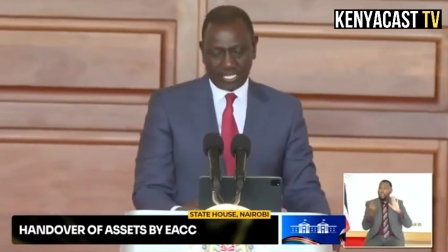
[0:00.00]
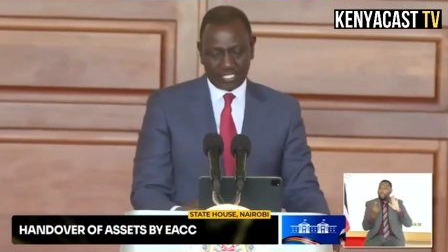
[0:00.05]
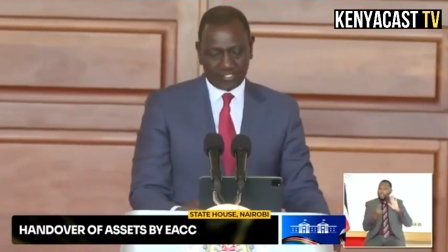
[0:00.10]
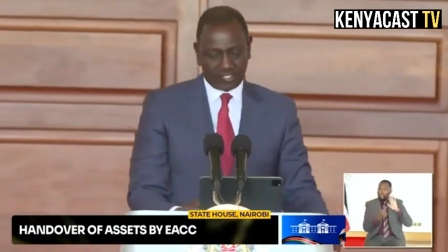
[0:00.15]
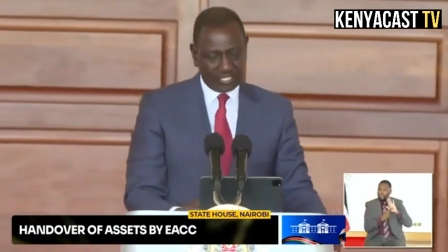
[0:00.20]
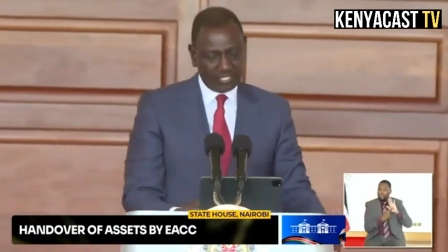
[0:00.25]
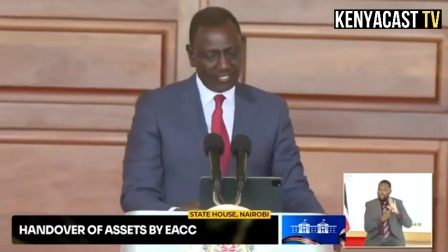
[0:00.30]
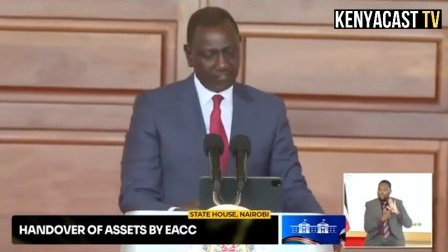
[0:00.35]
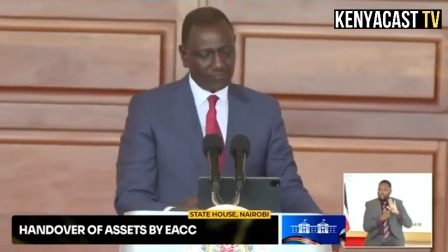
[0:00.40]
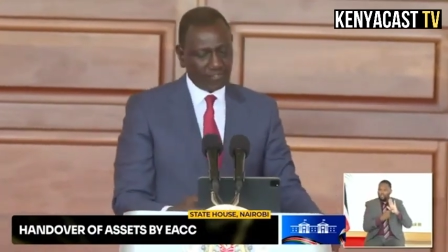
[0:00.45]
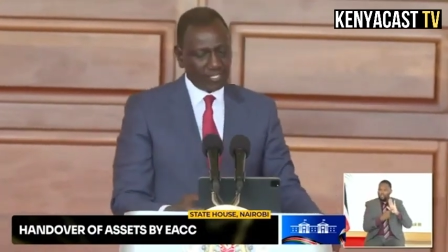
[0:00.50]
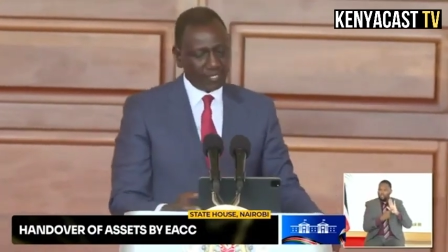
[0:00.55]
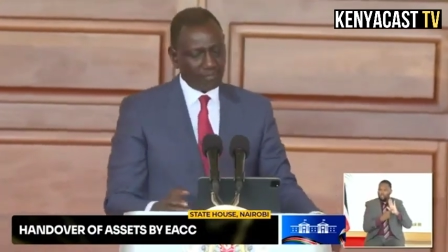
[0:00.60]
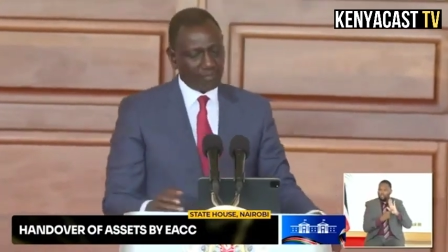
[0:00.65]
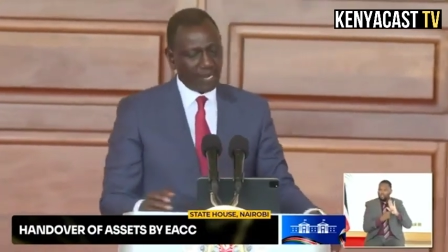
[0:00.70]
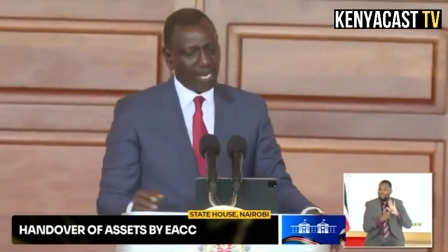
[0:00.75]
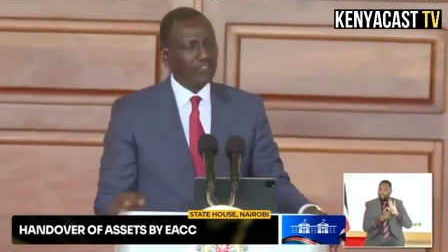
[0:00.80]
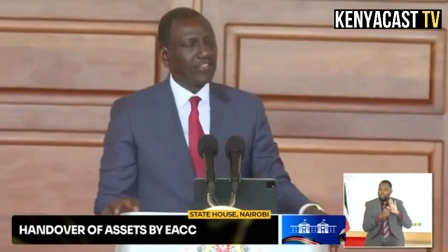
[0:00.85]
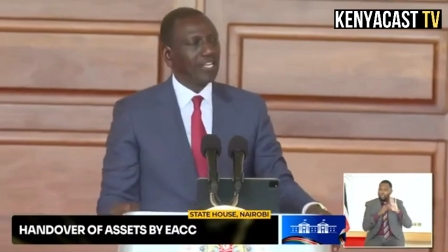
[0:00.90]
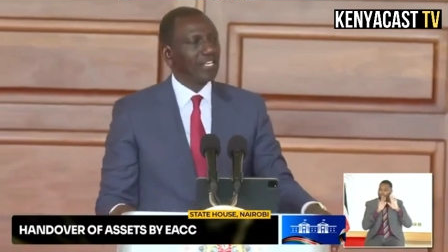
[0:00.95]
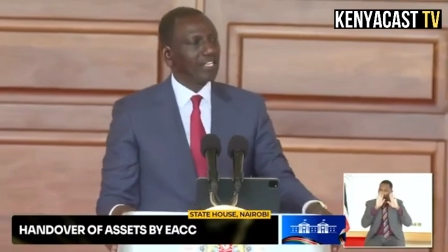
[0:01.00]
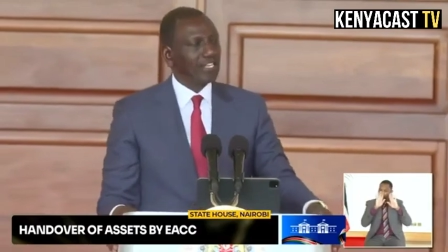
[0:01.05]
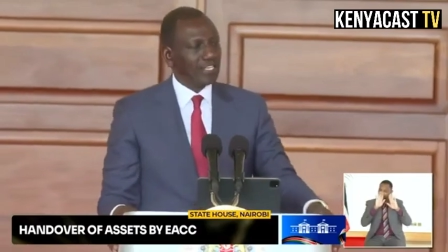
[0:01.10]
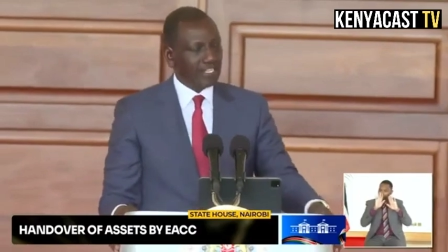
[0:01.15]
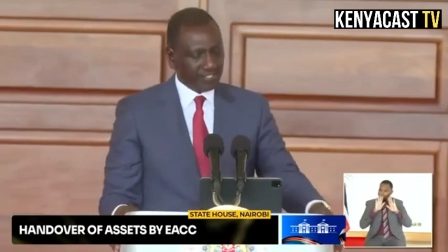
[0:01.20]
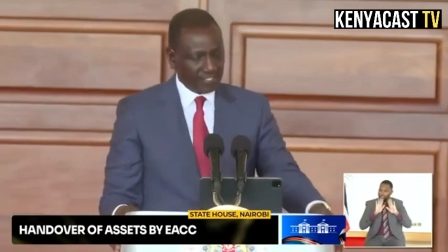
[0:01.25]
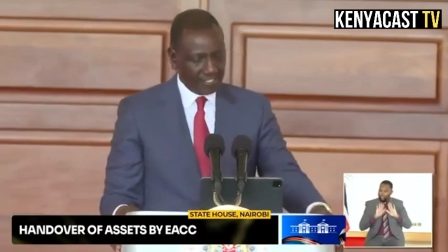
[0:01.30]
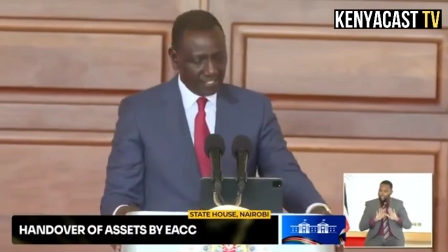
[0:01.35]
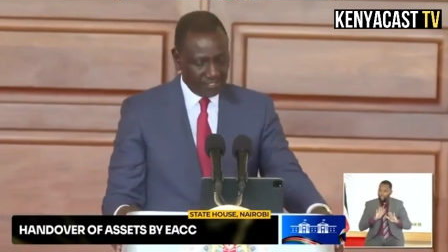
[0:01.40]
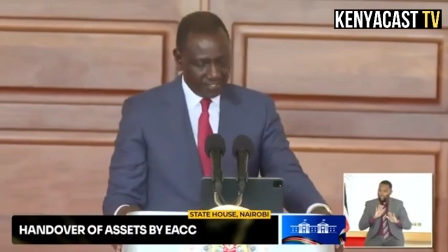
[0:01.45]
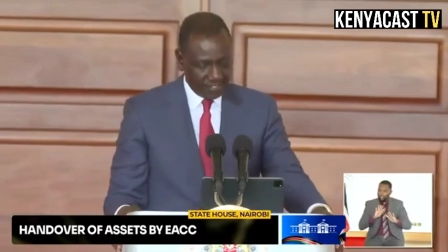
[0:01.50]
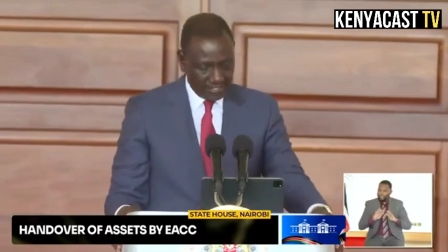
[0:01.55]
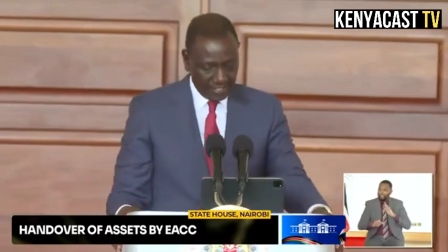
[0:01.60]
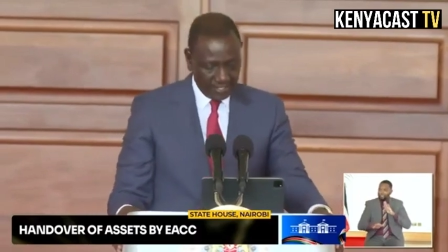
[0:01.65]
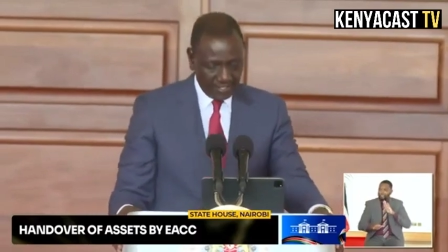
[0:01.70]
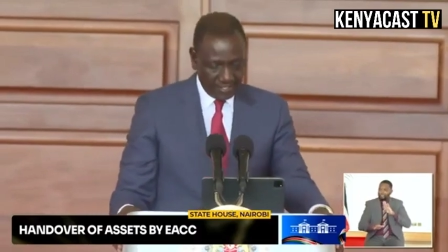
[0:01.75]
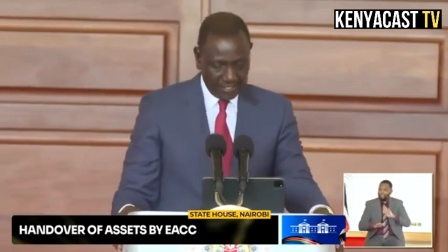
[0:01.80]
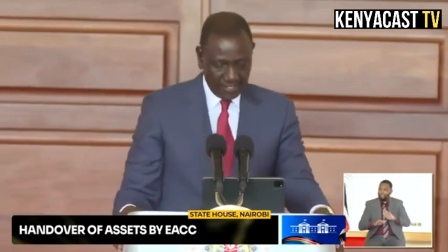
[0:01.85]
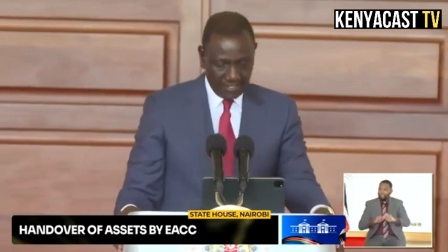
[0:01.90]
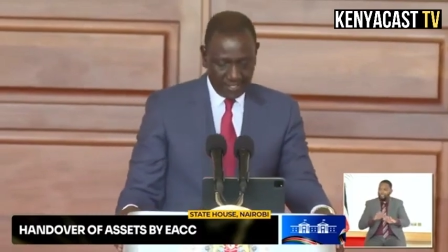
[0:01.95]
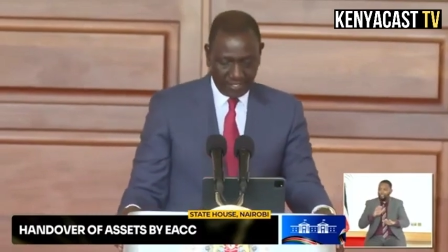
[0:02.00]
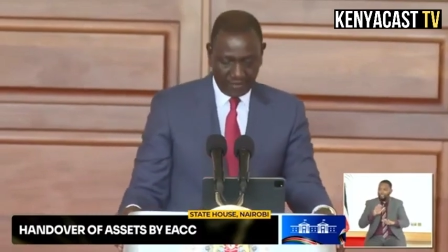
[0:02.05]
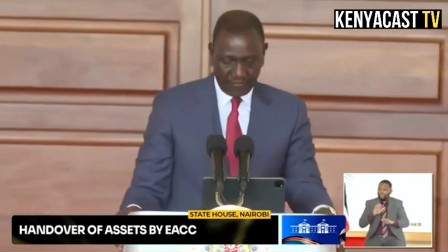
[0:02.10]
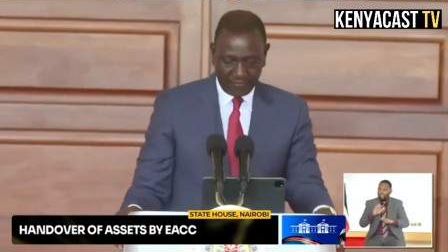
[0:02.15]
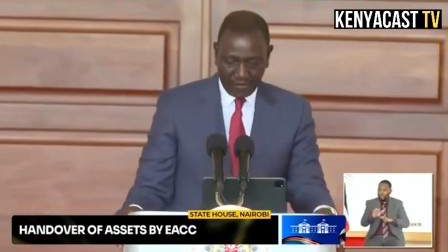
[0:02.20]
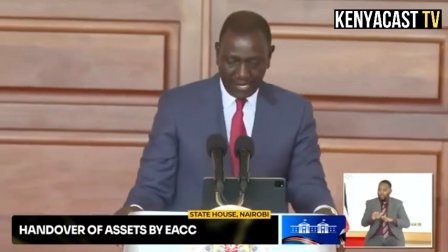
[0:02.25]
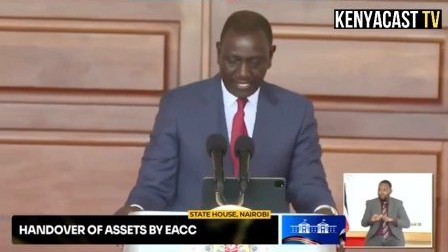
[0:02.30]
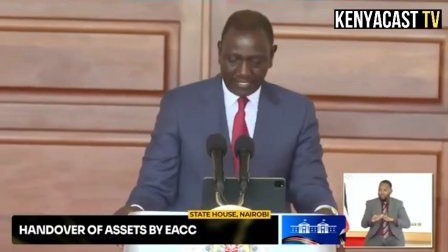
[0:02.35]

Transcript: achieved by the E A C C in the fight